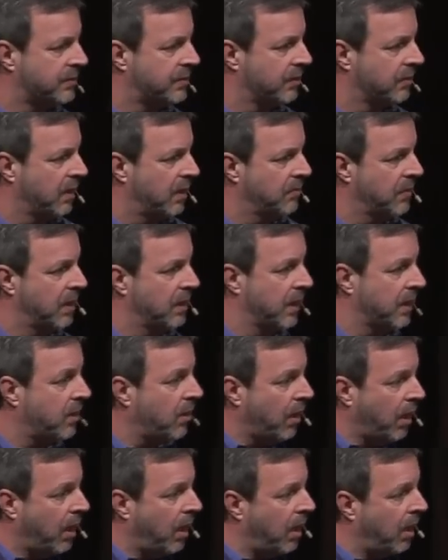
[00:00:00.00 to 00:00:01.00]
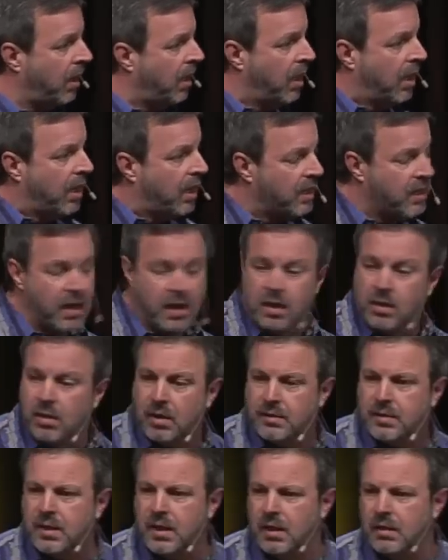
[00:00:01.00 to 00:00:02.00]
So I'm not like, oh, I got it
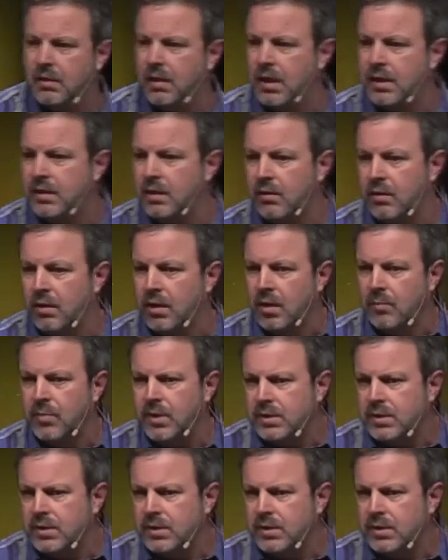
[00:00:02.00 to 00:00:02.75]
all together. I don't.